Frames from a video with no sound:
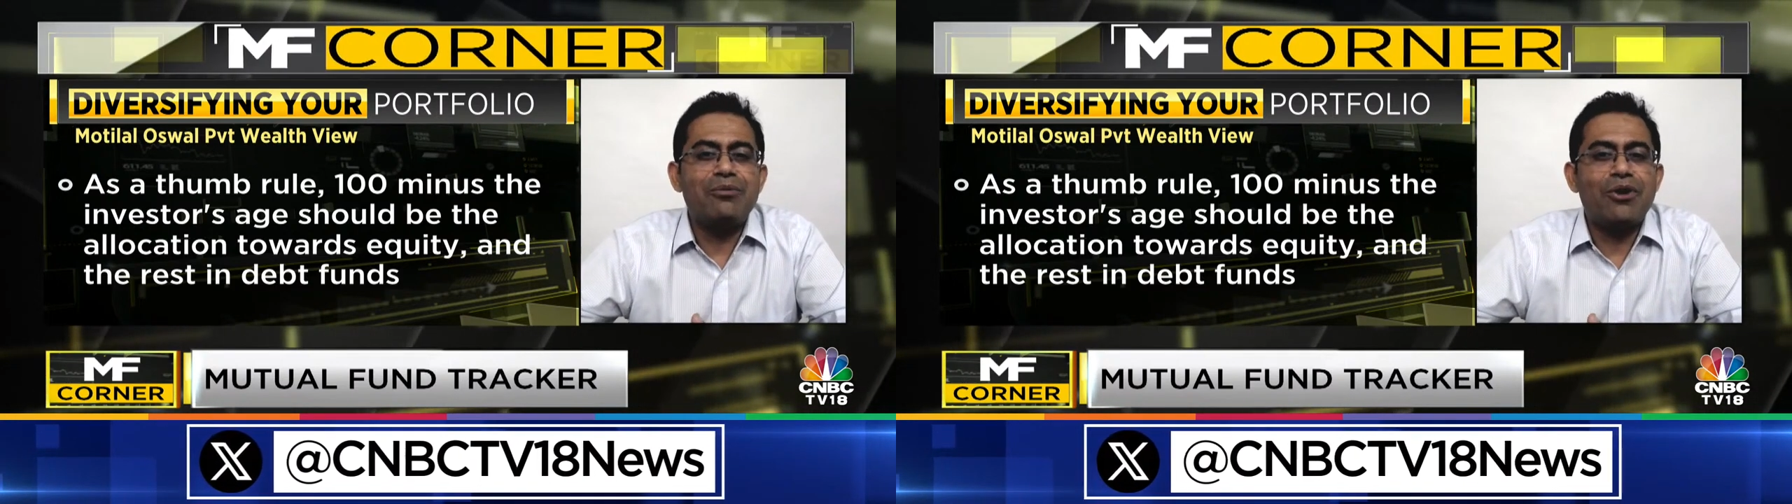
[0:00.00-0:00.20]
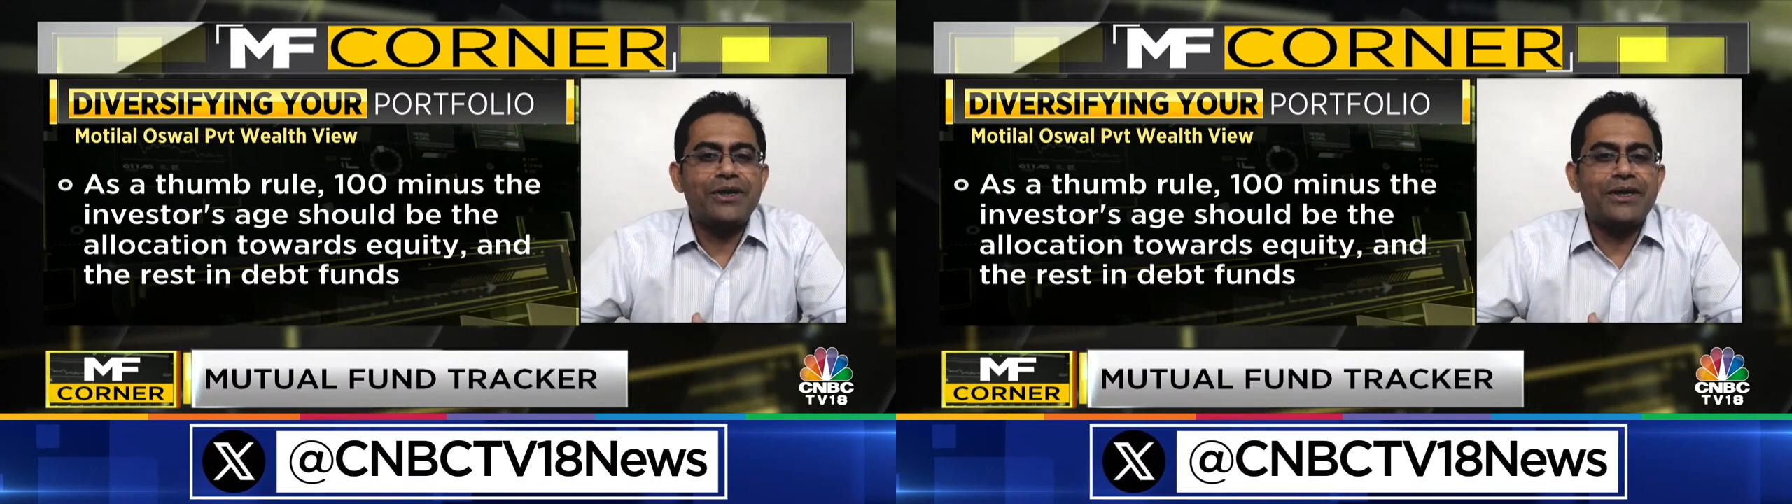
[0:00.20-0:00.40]

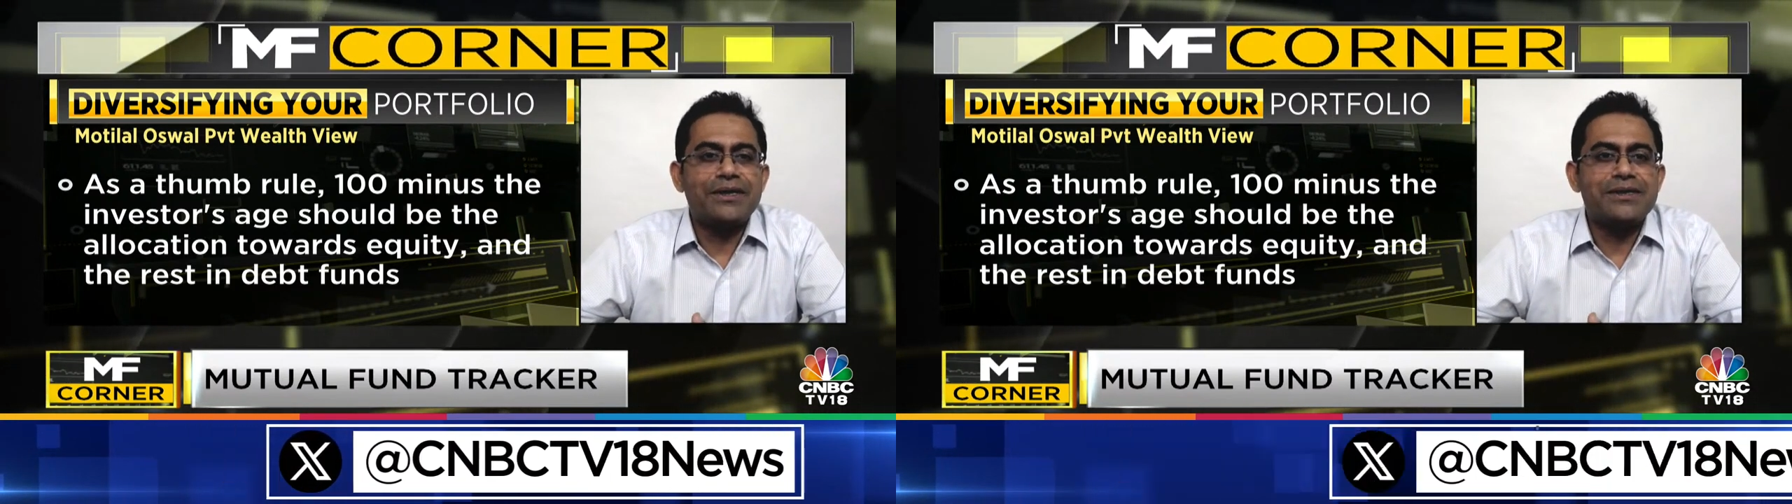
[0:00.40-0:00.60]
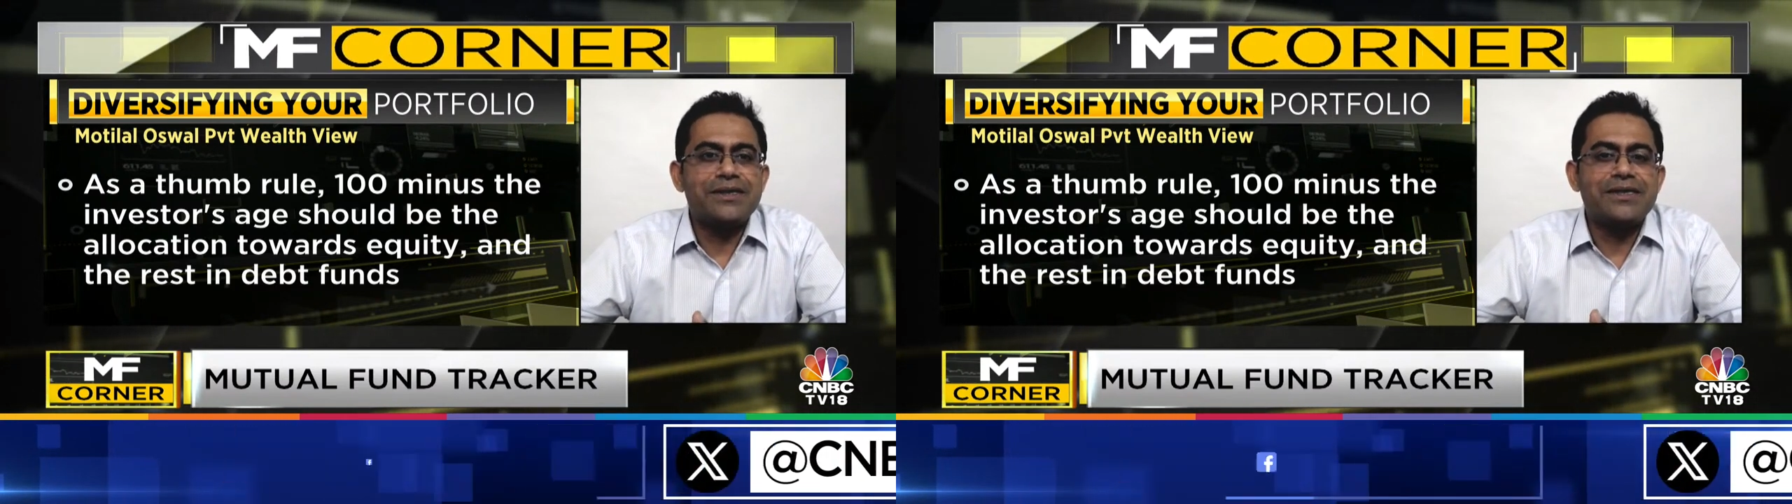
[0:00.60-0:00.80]
about it
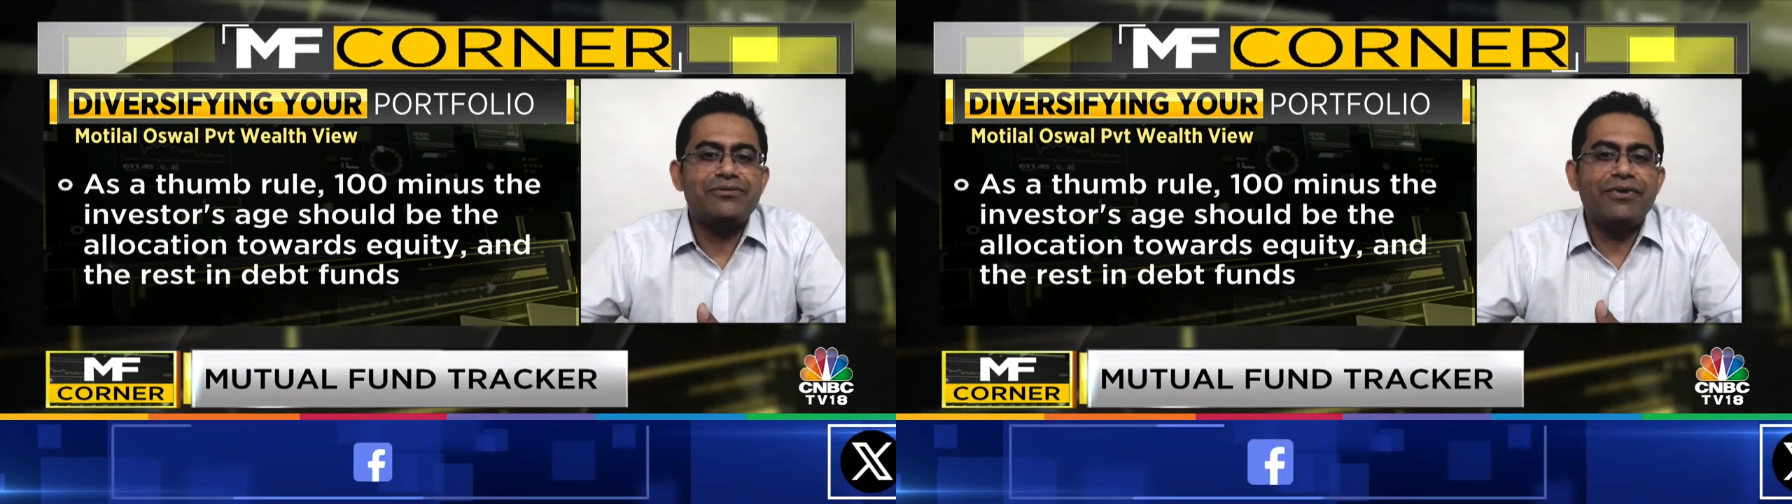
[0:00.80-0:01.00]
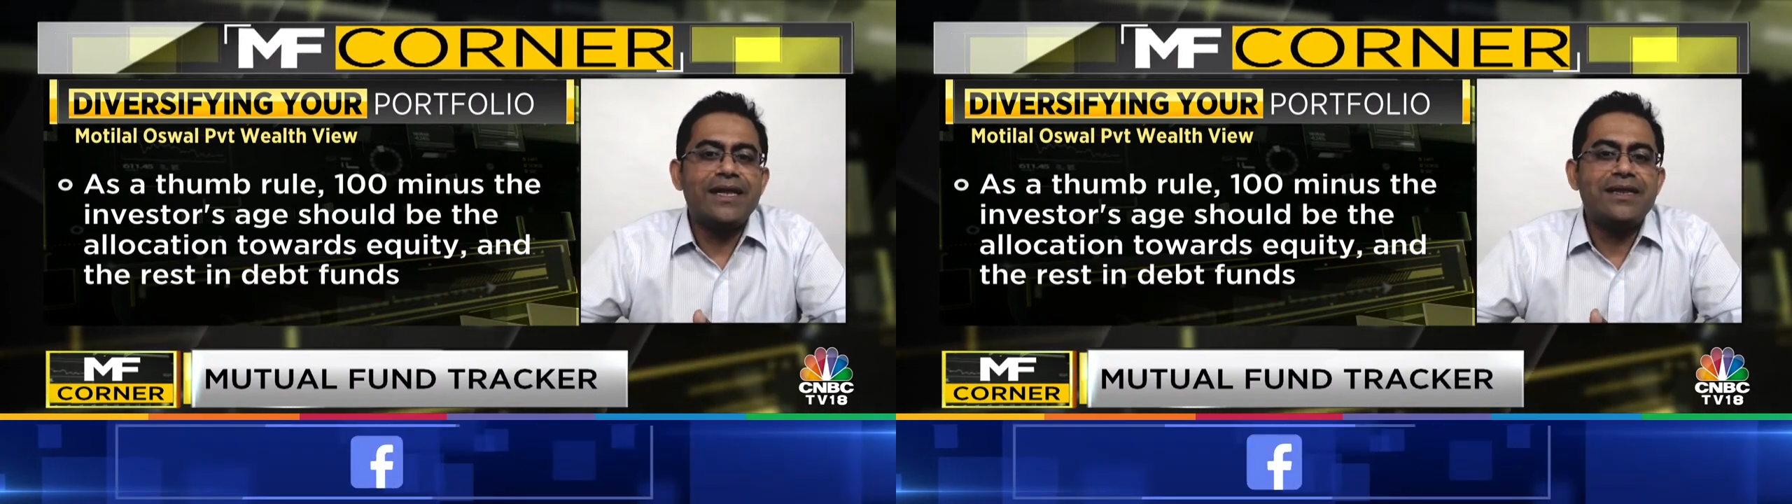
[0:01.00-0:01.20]
is, this
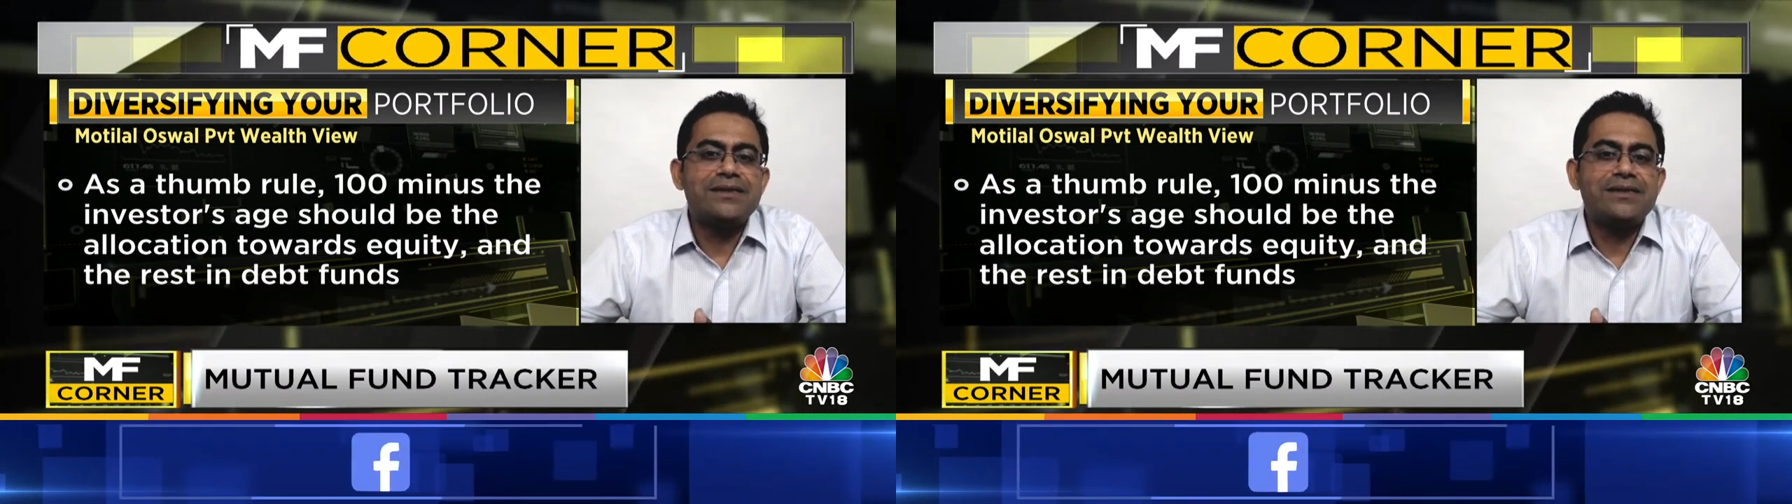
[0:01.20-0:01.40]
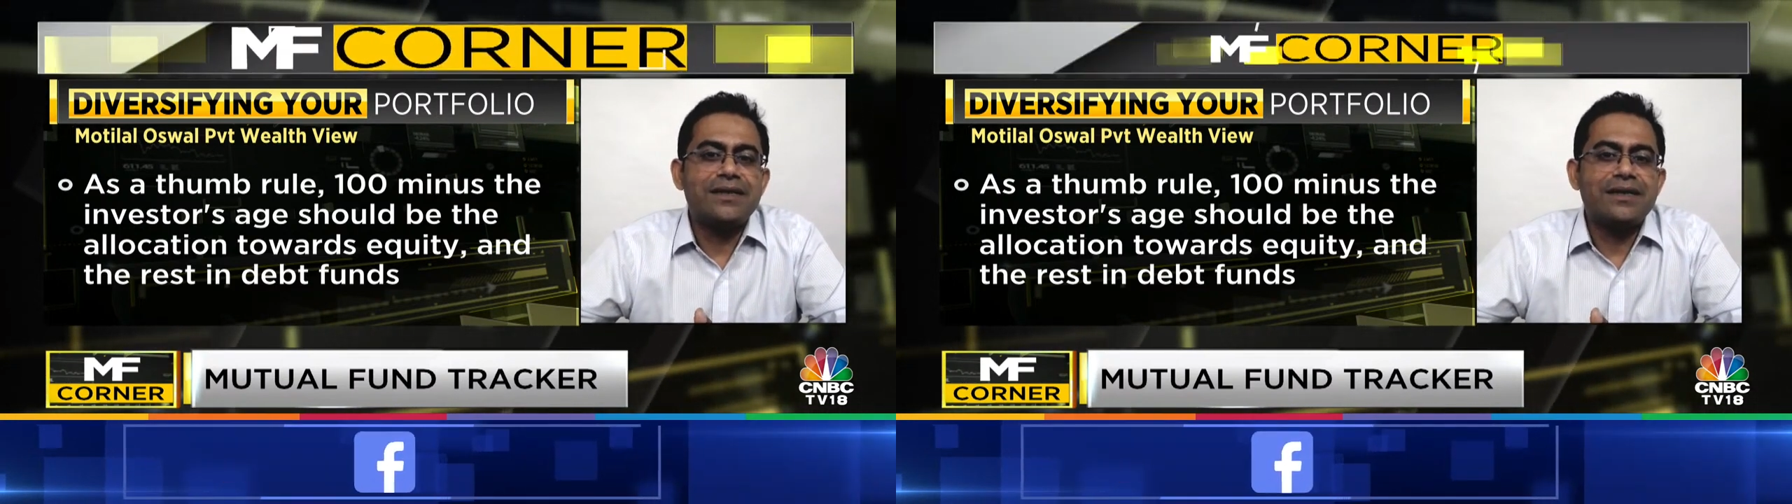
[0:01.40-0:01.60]

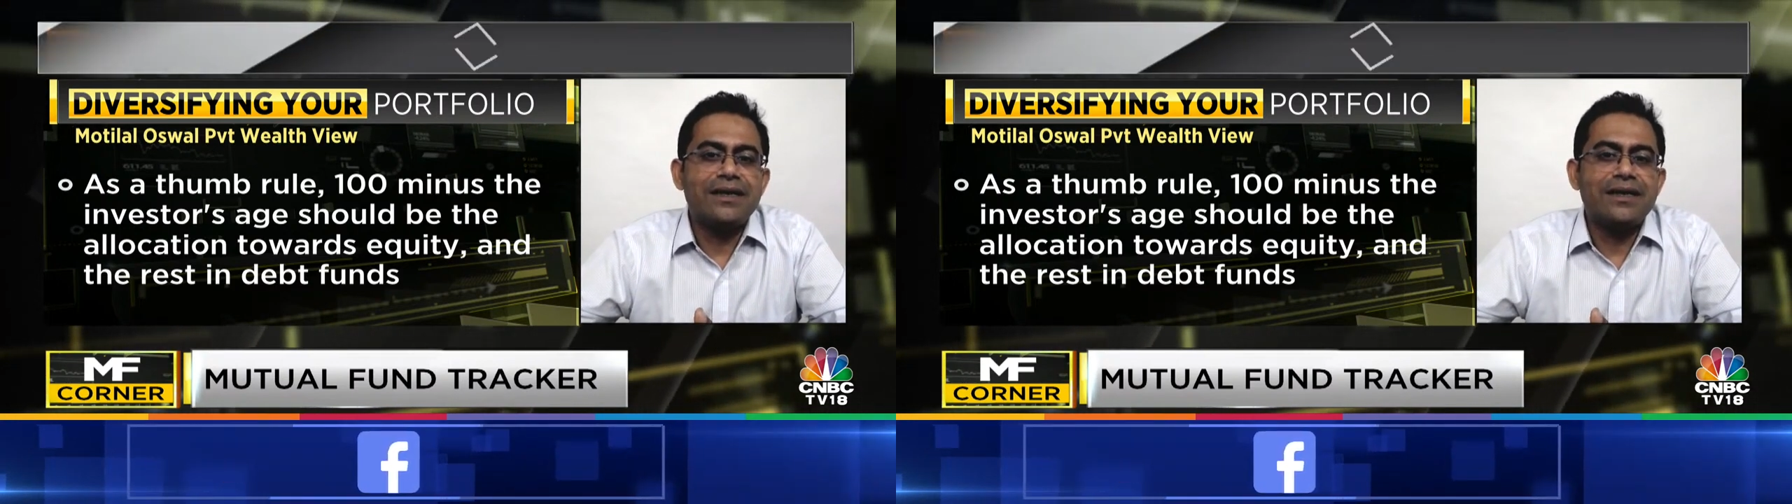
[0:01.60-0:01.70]
wealth.